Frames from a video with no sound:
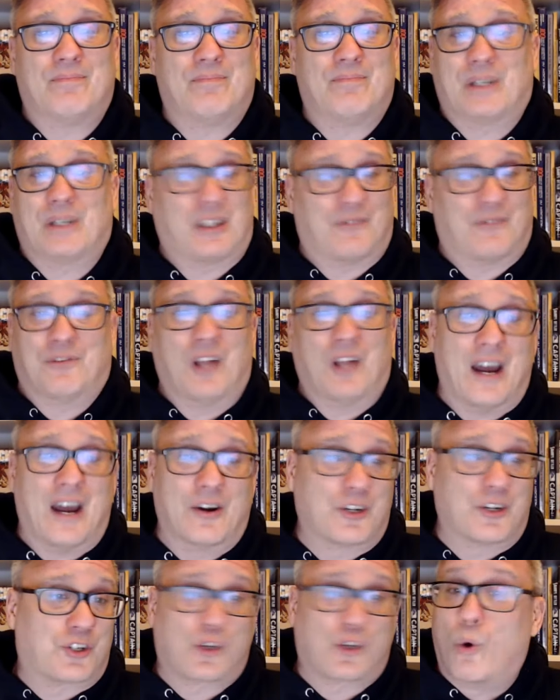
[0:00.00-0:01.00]
but the
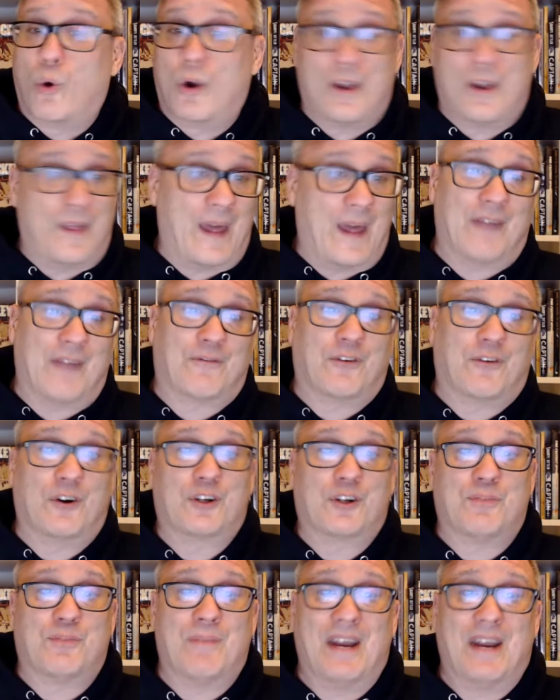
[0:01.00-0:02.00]
Flyers scored in that
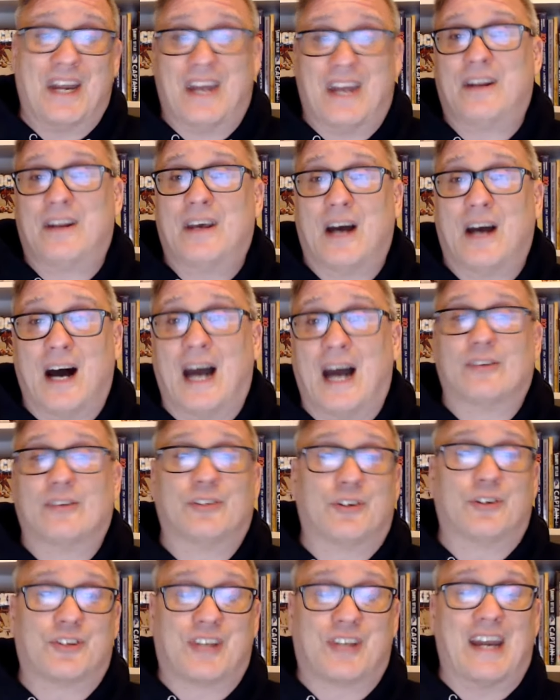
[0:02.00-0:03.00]
first minute.
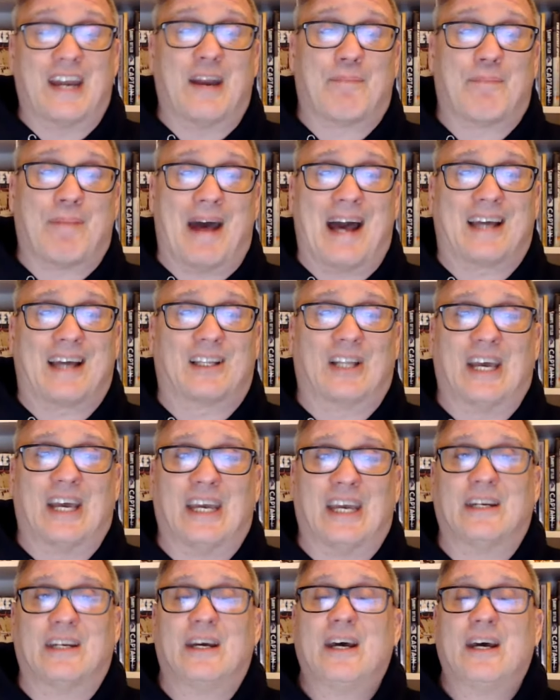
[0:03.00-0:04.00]
Islanders get it back
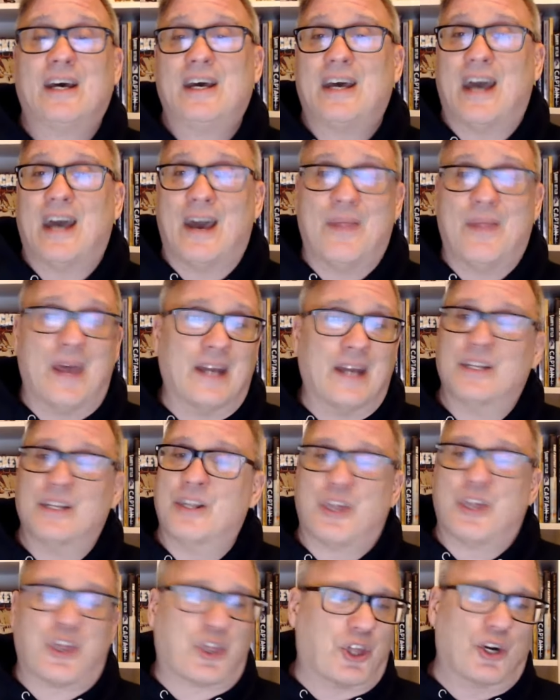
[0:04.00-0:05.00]
late. And then
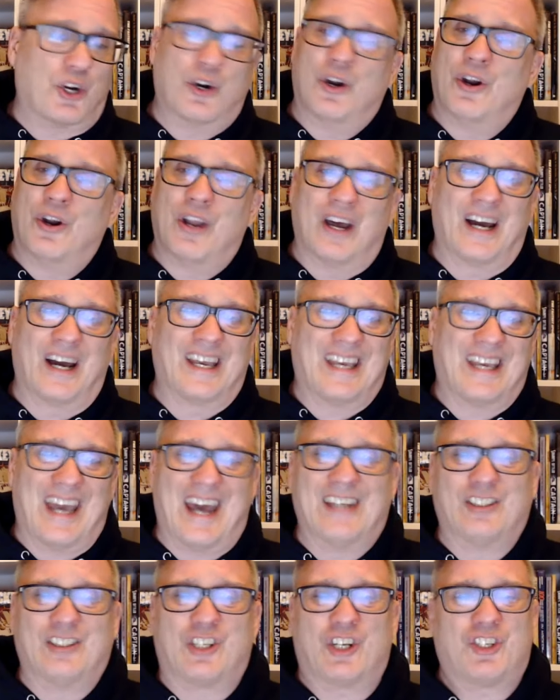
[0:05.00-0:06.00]
in the third,
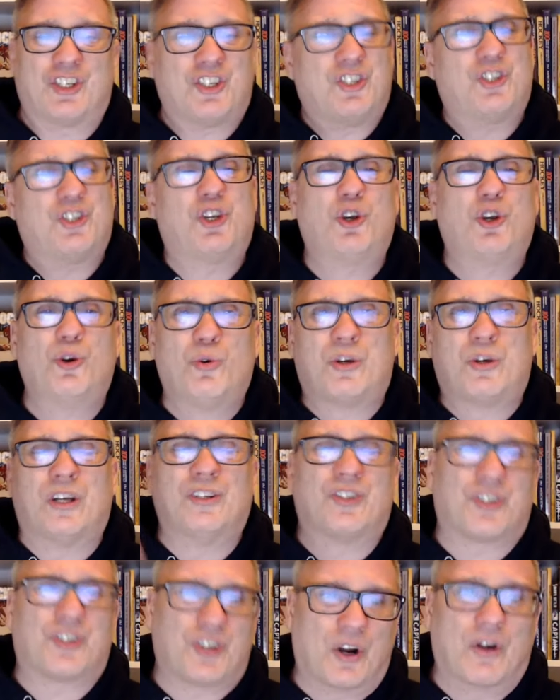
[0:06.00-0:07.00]
again, just too
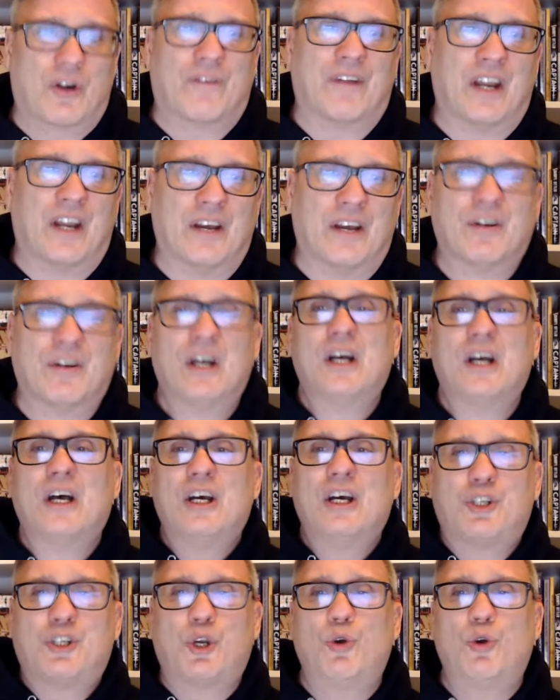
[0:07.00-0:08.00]
conservative,
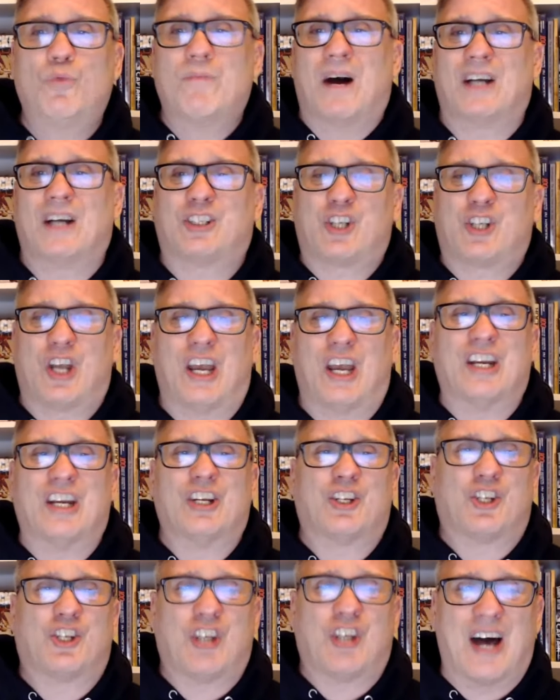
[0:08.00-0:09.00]
too much in
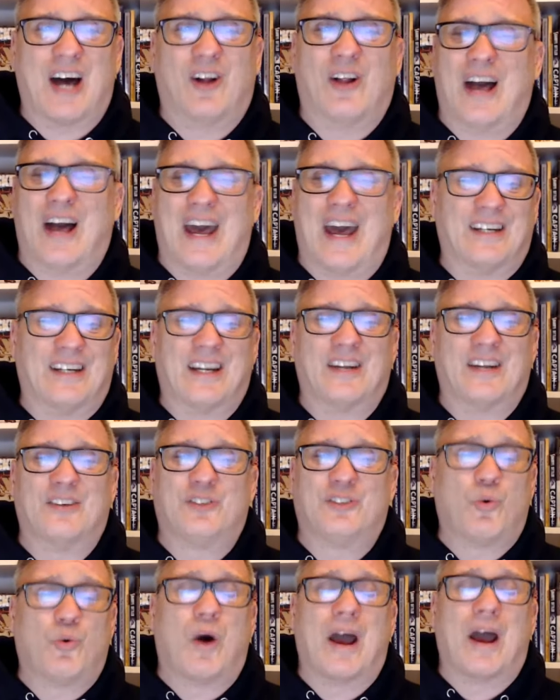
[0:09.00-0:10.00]
a shell. And
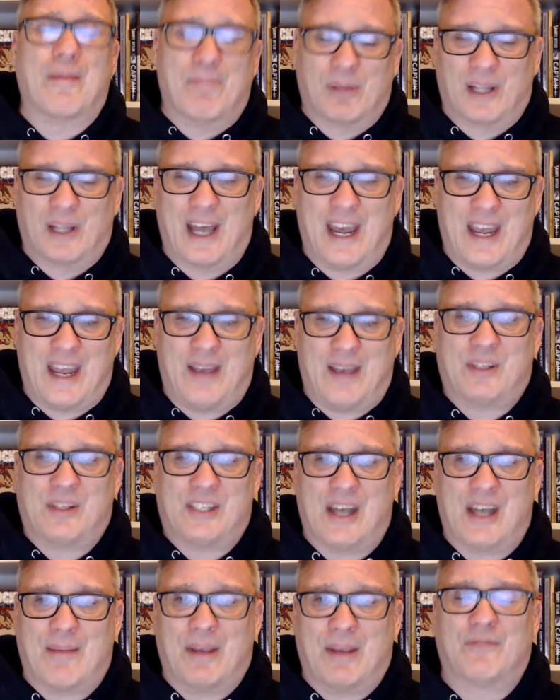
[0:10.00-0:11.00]
do I blame
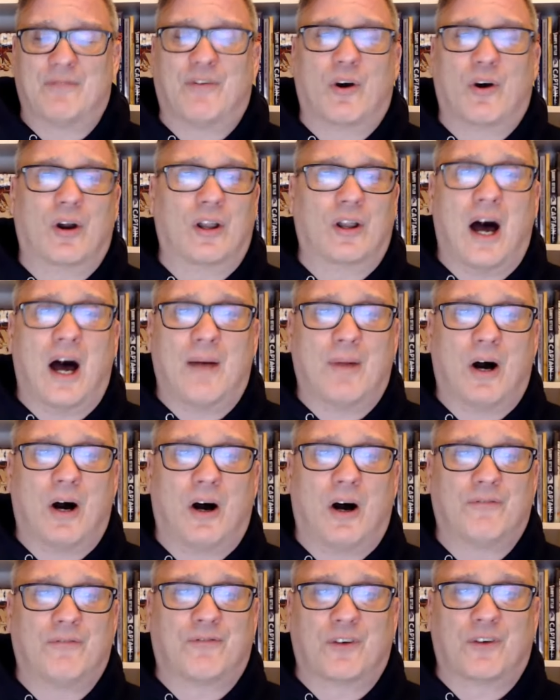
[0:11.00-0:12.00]
Semyon
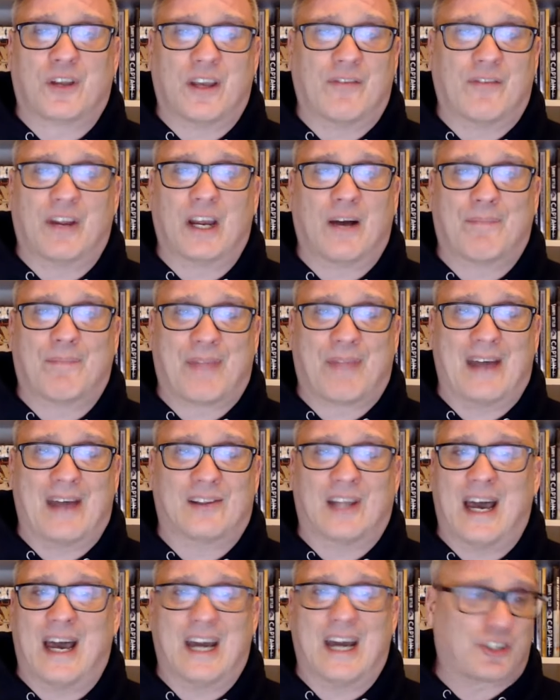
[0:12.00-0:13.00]
Varlamov for giving up
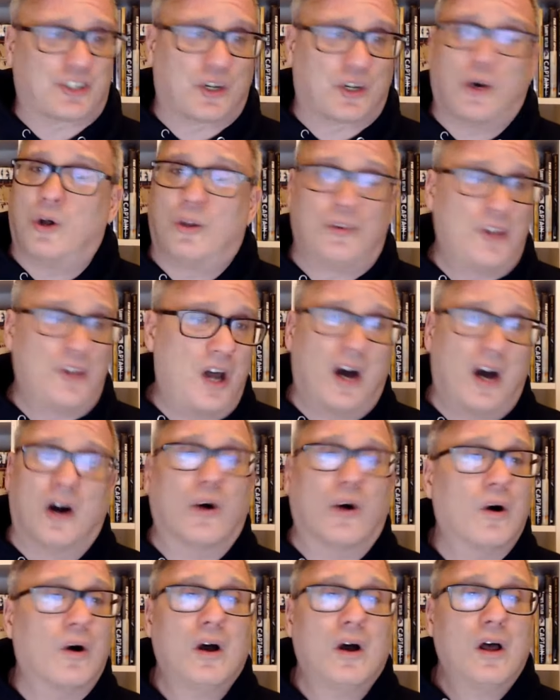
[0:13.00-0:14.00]
that last goal?
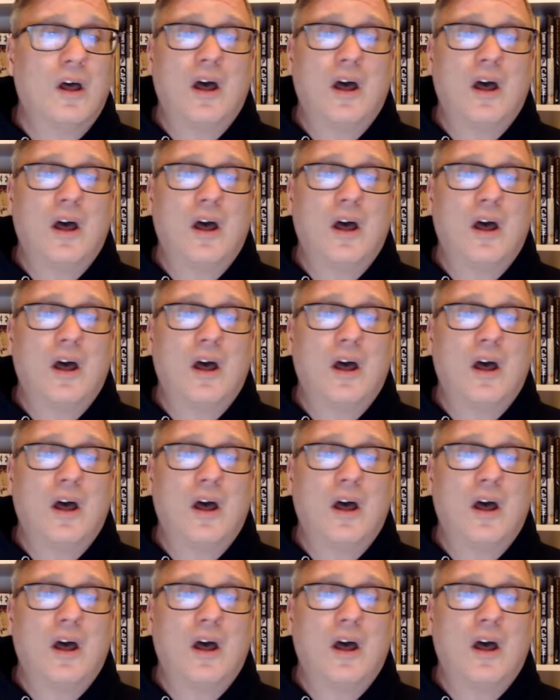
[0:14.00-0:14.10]
No.